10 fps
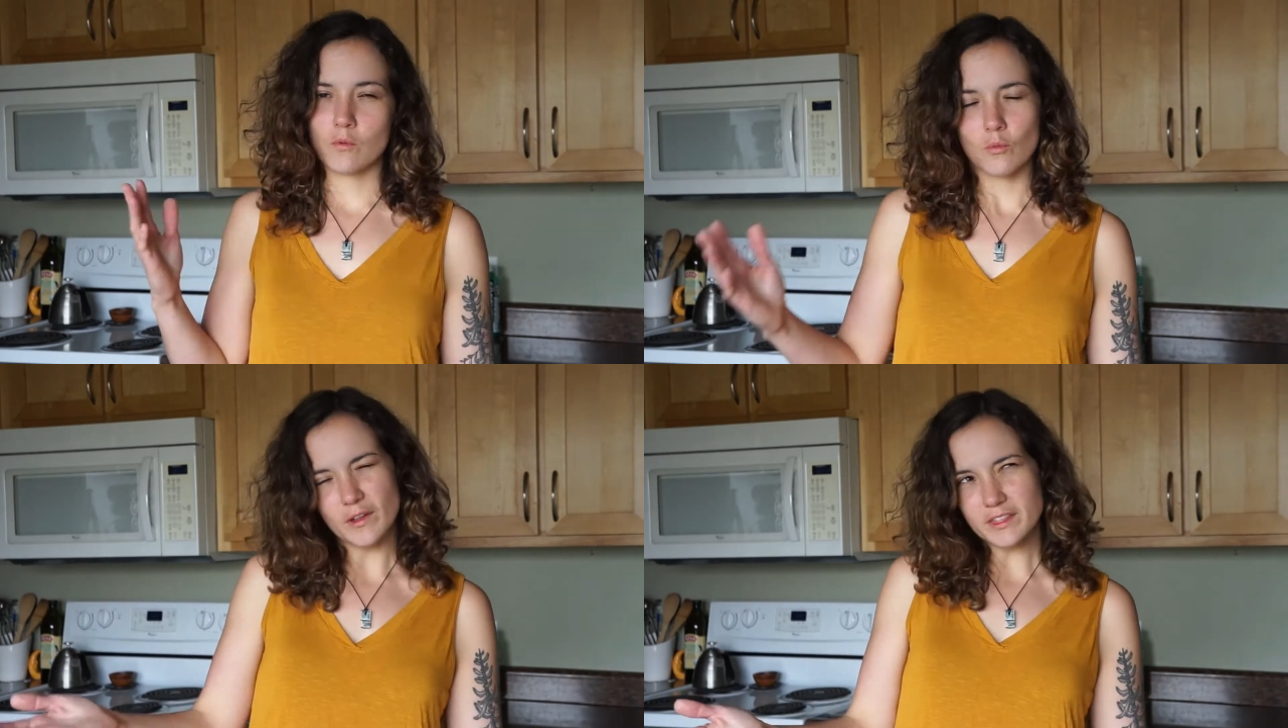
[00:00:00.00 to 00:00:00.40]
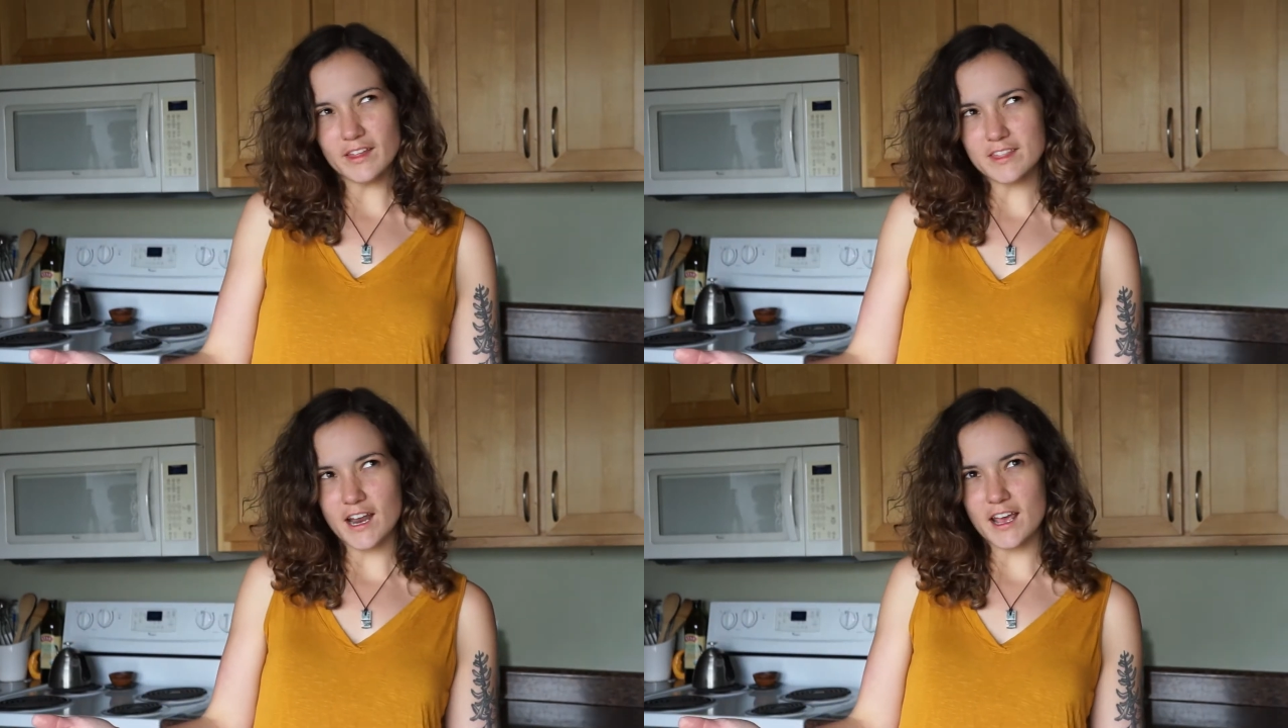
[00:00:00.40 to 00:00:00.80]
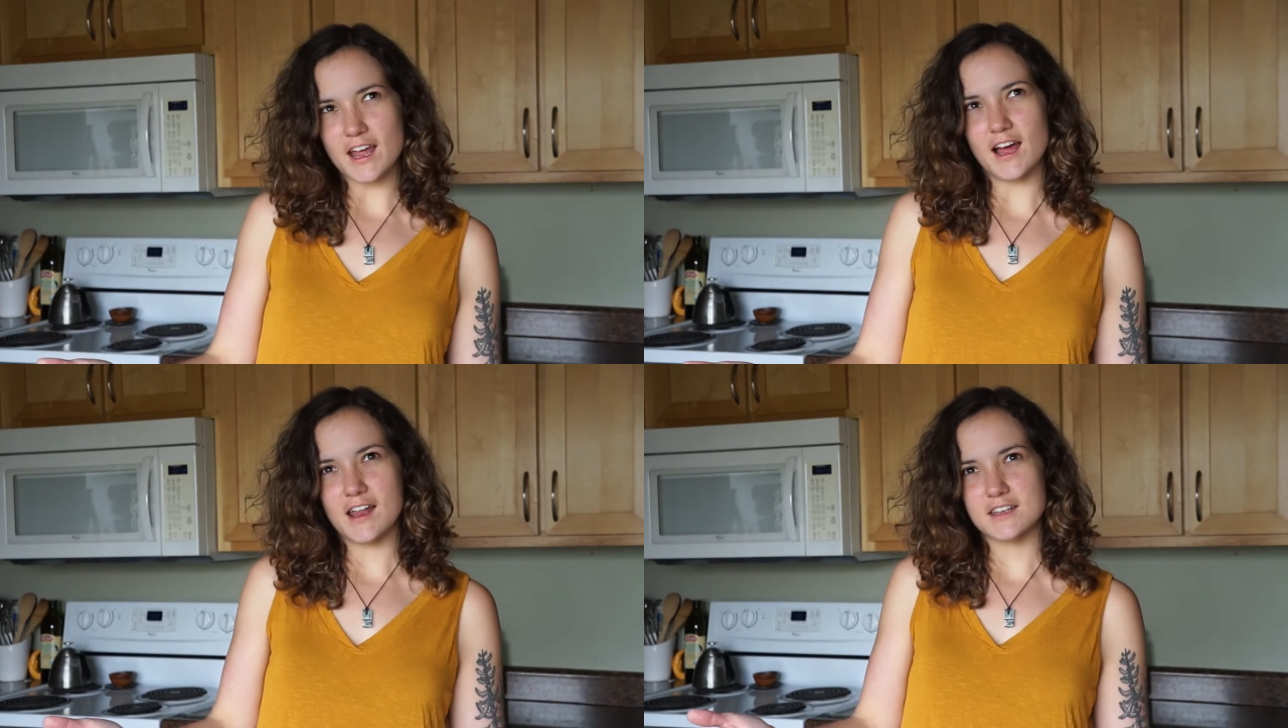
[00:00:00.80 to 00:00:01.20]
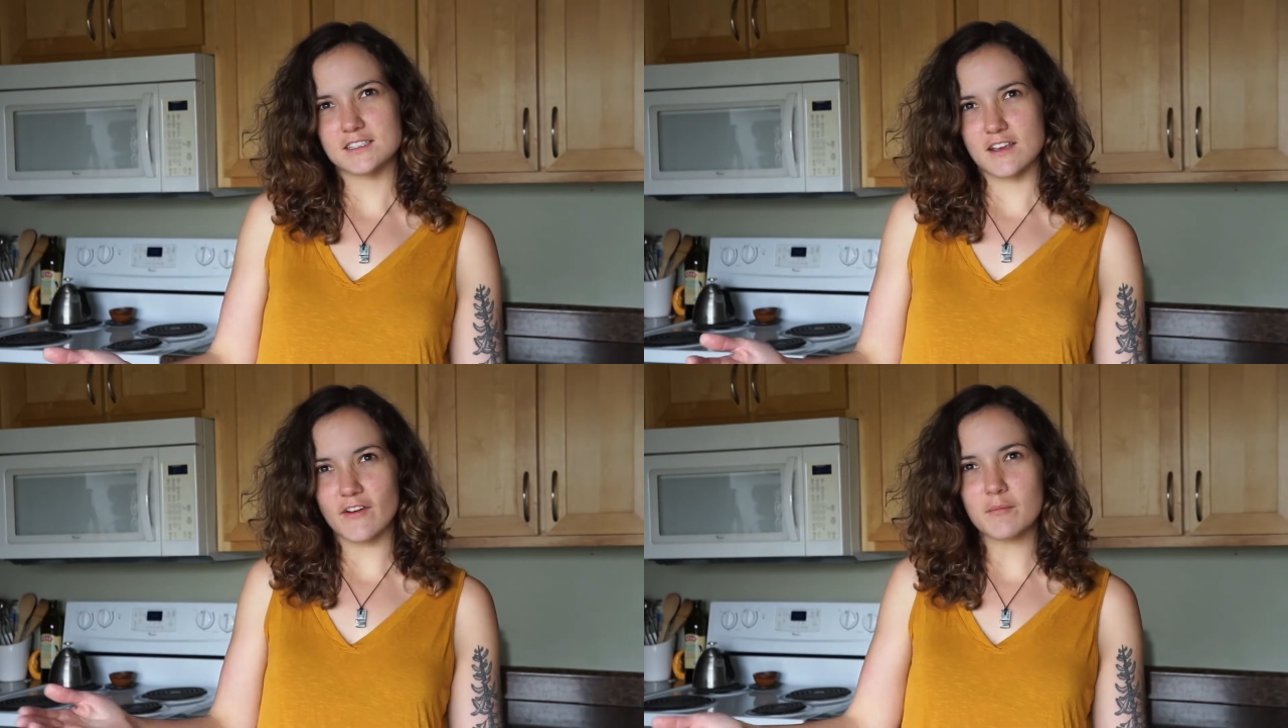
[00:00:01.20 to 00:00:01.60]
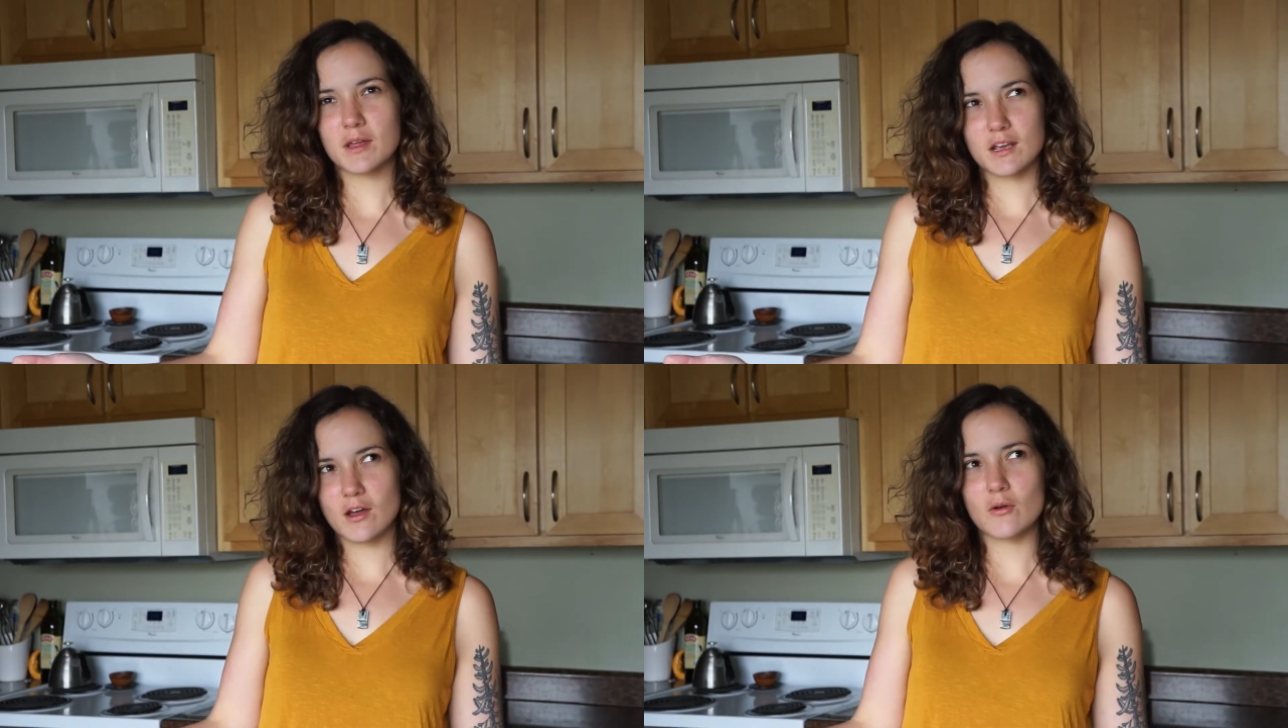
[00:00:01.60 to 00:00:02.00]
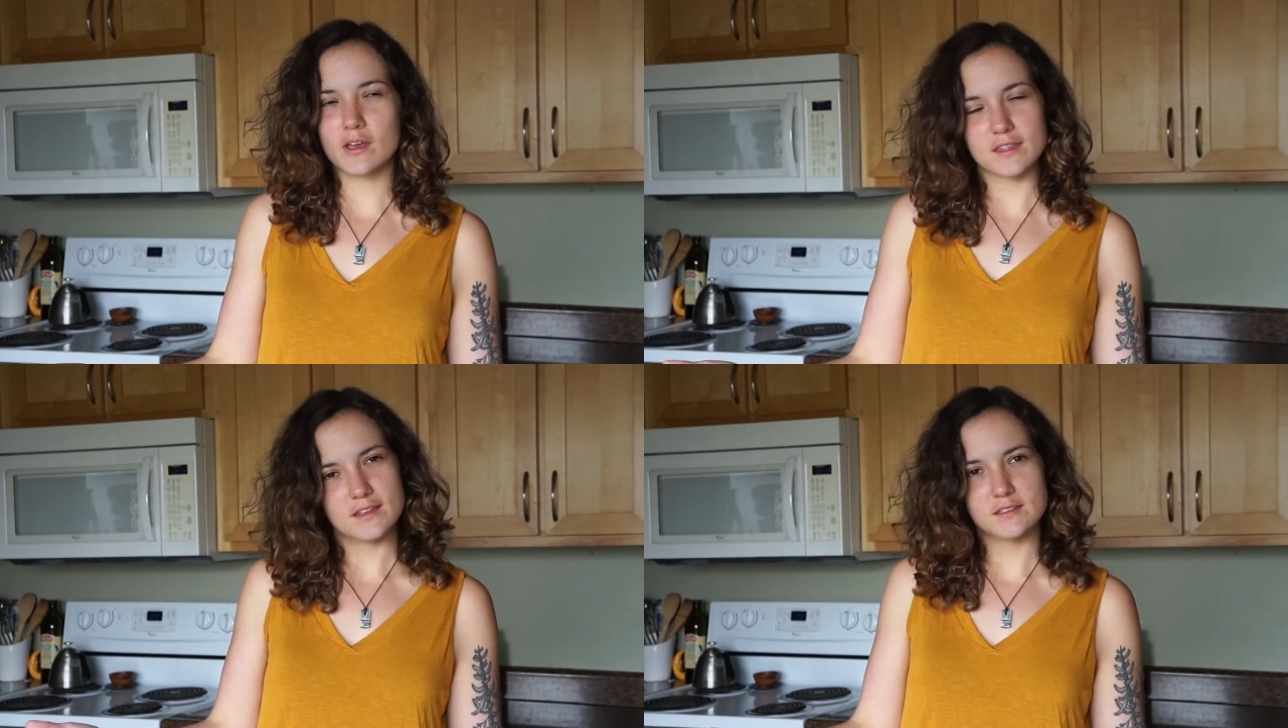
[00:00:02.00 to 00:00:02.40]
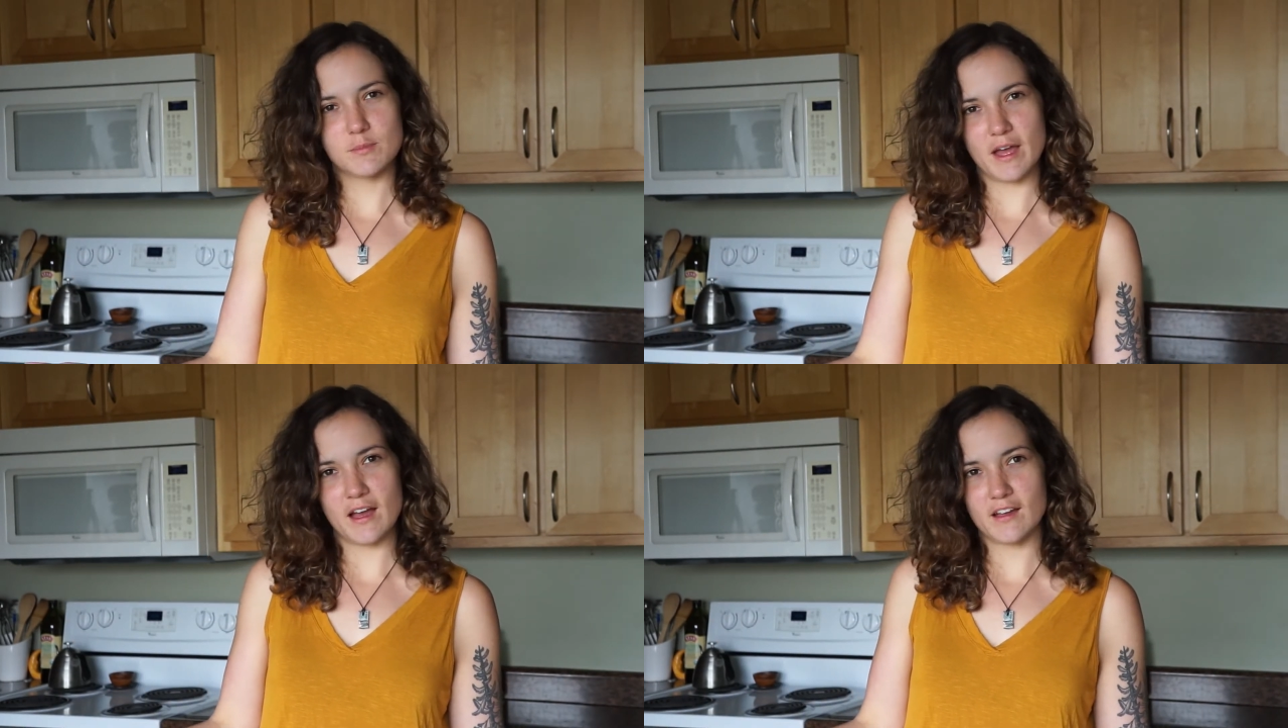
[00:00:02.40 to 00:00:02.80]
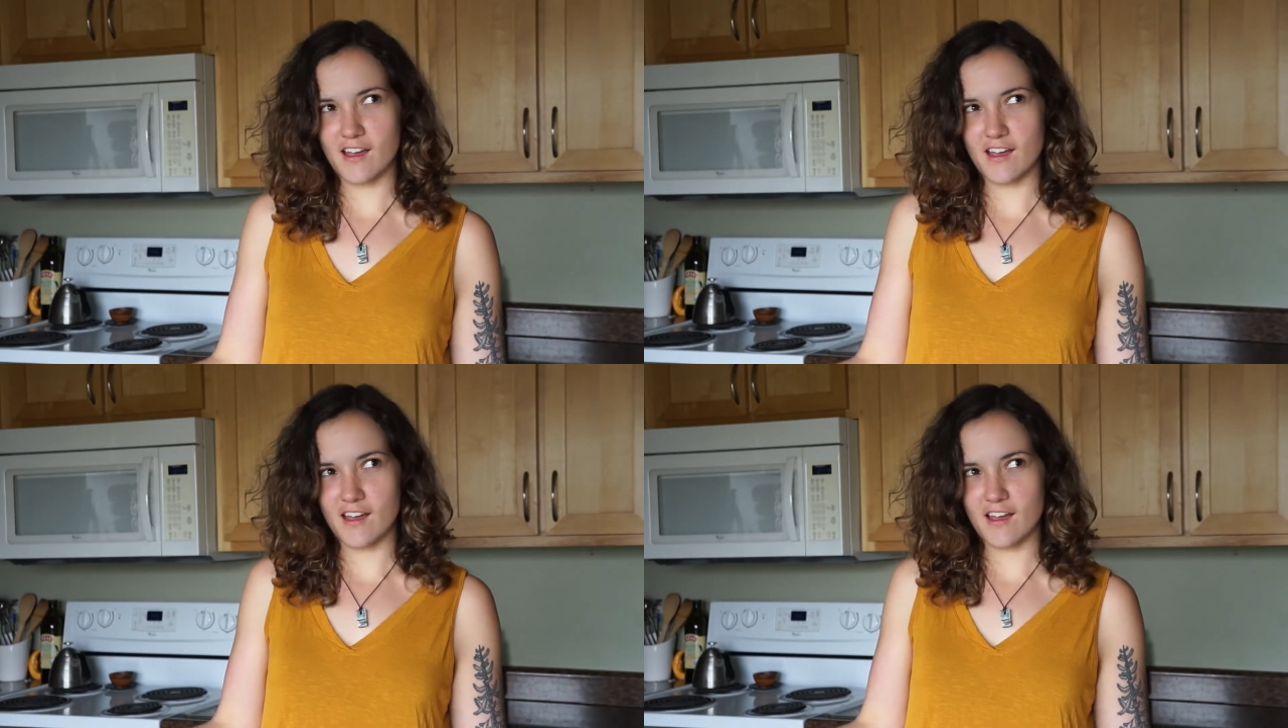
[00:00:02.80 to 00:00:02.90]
One thought that I had is if I'm gonna go get this bag